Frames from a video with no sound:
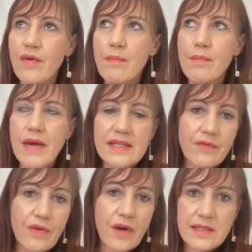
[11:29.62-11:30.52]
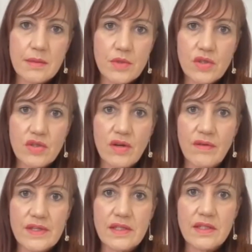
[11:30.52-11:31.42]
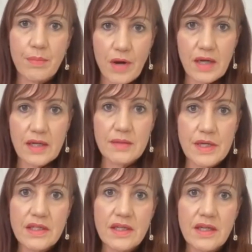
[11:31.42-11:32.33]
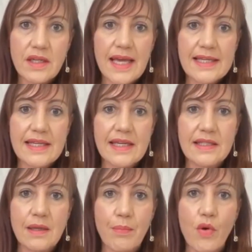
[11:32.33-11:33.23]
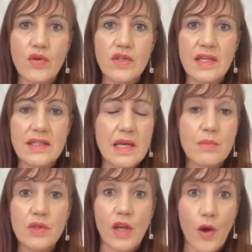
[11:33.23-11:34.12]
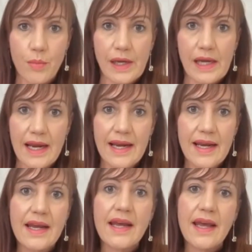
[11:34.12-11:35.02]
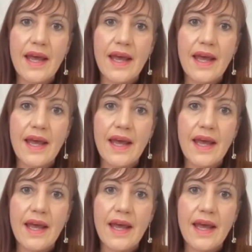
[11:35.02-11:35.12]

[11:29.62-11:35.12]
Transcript: We have a massive customer service department that is supporting teams globally.